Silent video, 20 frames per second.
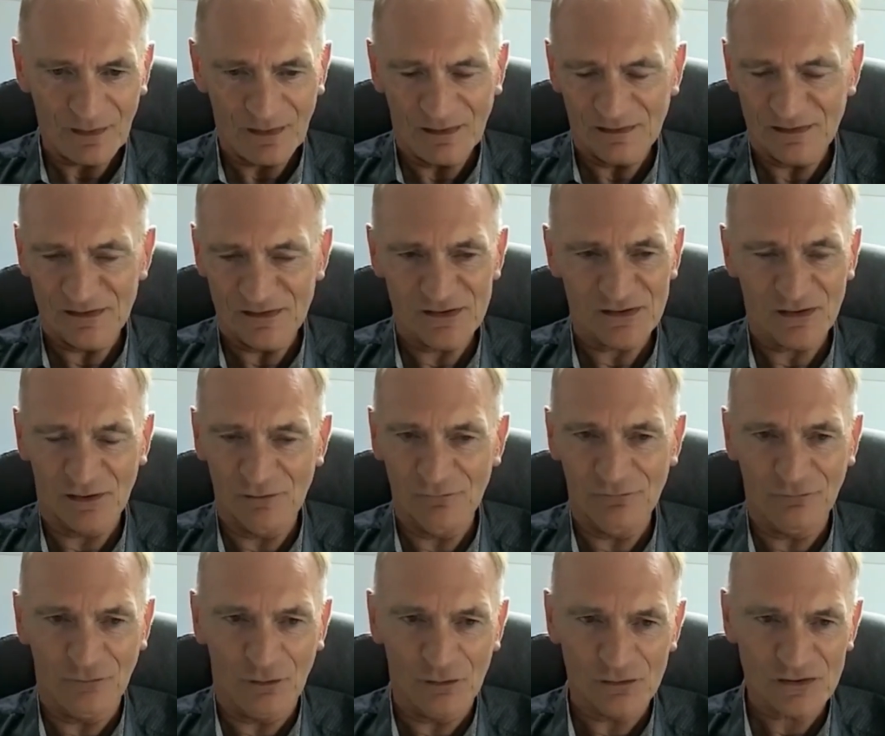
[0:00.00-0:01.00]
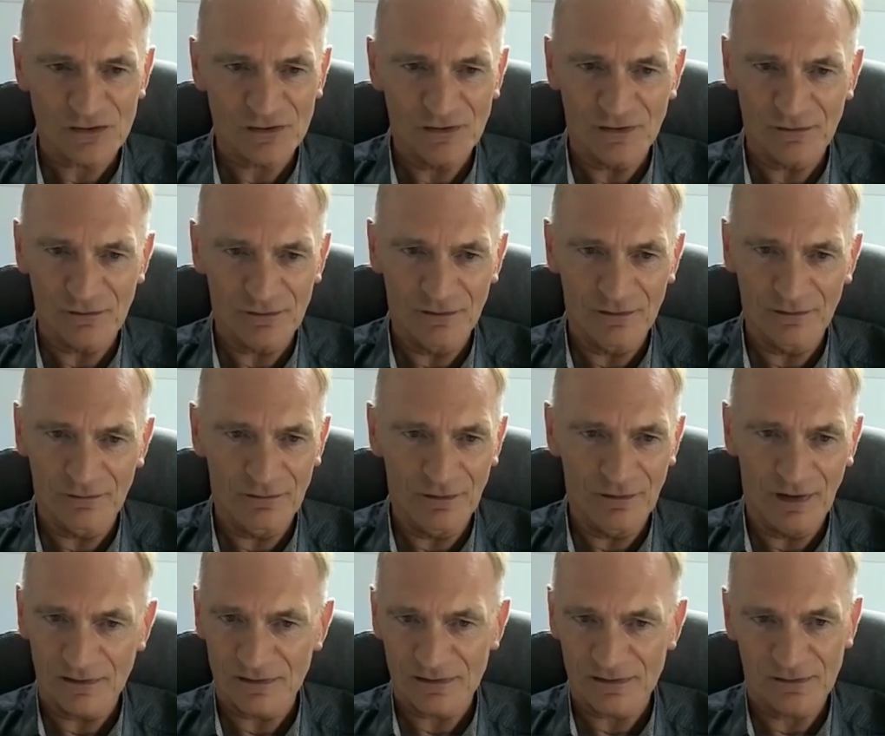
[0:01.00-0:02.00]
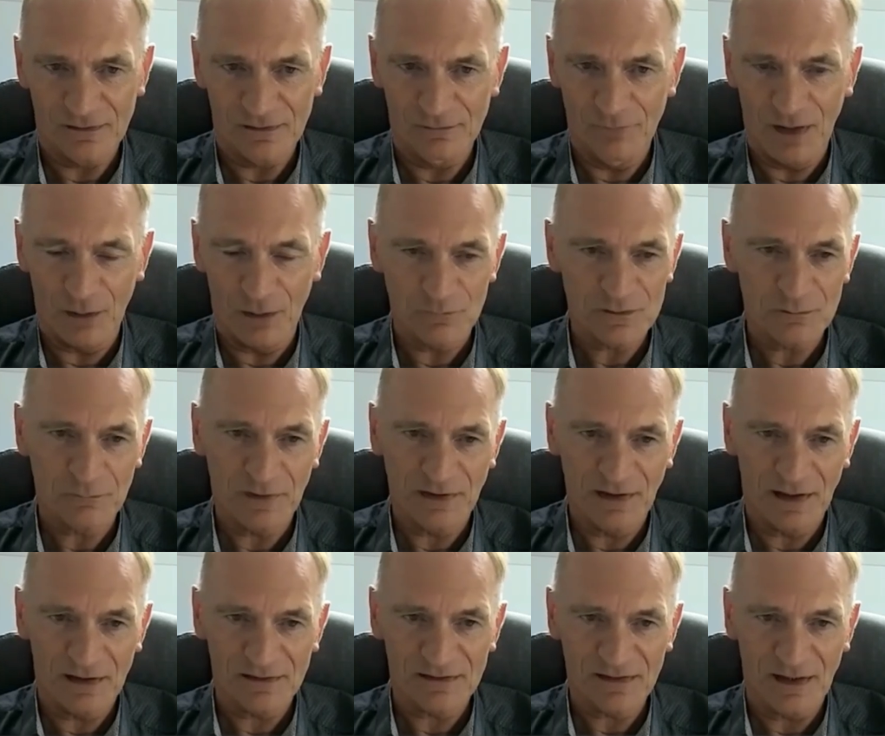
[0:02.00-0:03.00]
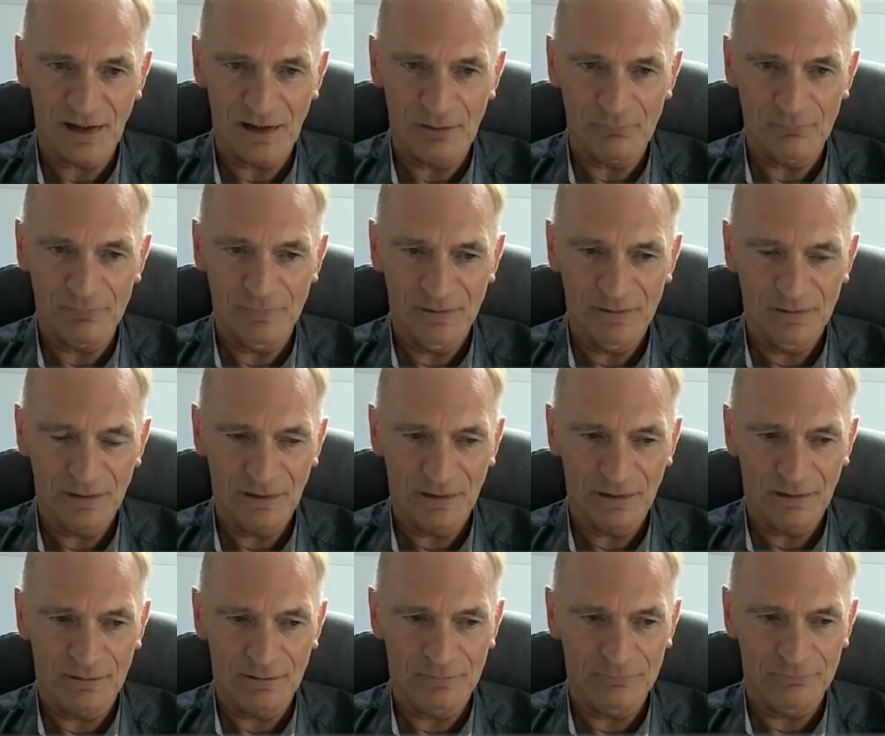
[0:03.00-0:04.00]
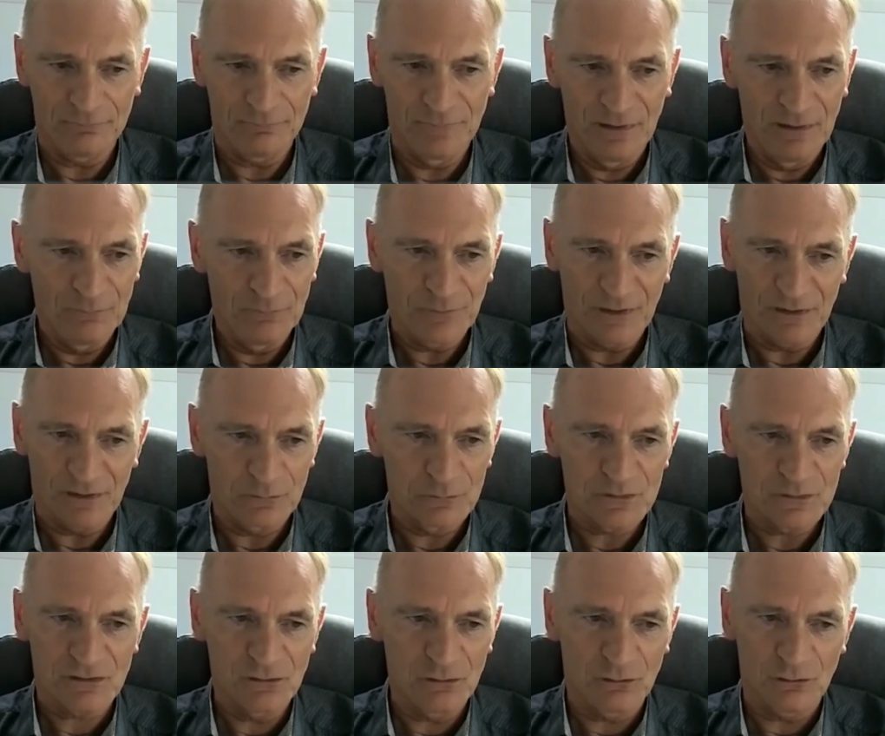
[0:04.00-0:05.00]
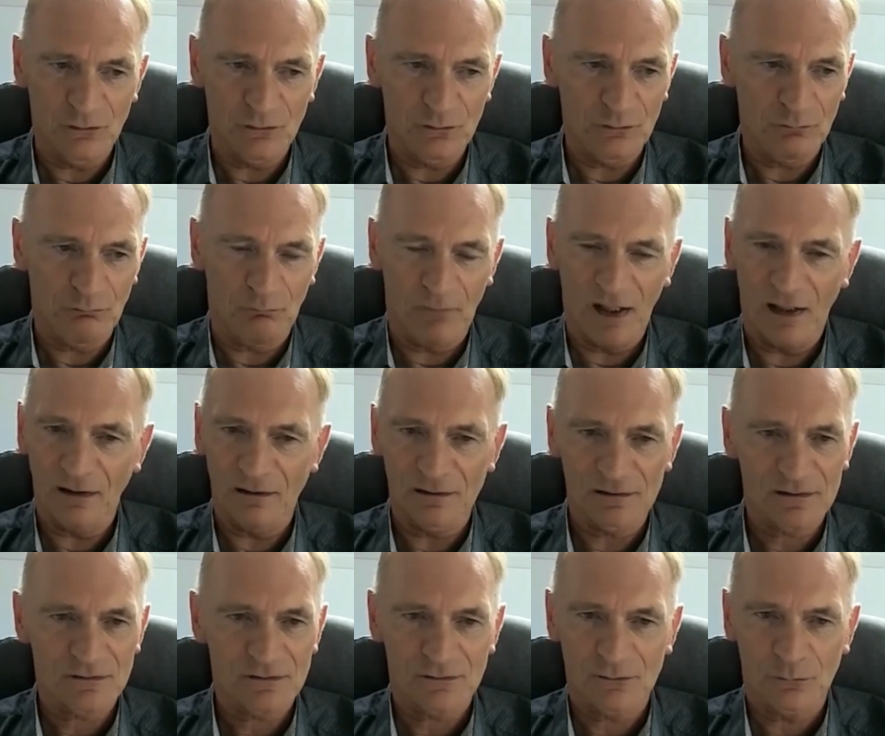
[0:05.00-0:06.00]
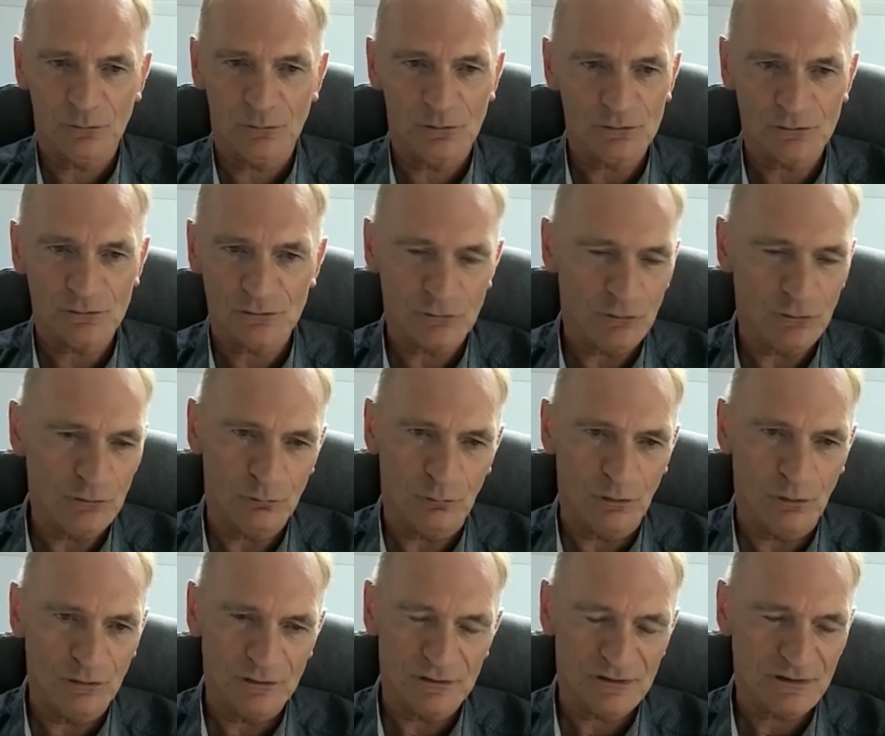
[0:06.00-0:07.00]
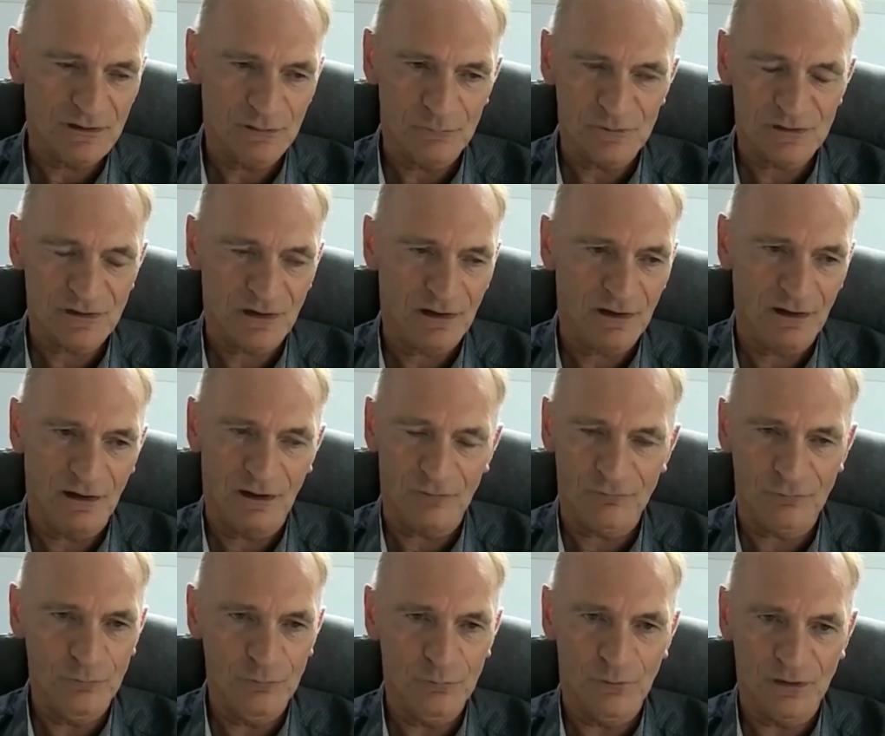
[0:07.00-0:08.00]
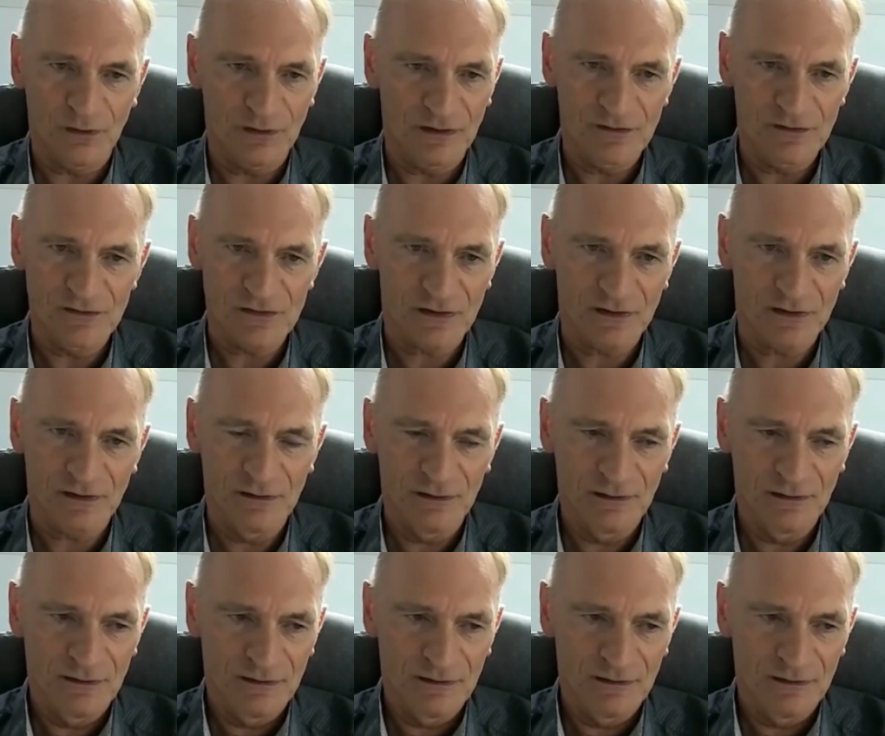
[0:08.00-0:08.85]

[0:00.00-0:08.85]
It's just unfortunate that that was my last game. But there was no malice towards Rod Wallace. It was a football injury,